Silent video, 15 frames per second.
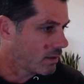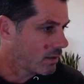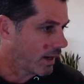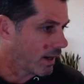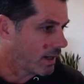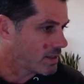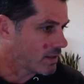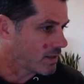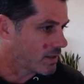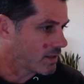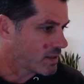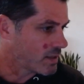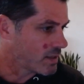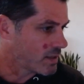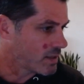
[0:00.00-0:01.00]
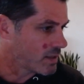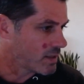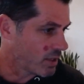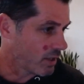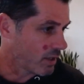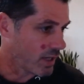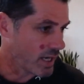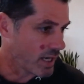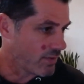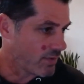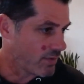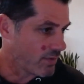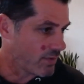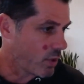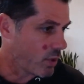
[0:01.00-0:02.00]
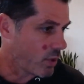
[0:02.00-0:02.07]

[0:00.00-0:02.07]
All right, let's see if there's any other questions here. Guys, if you have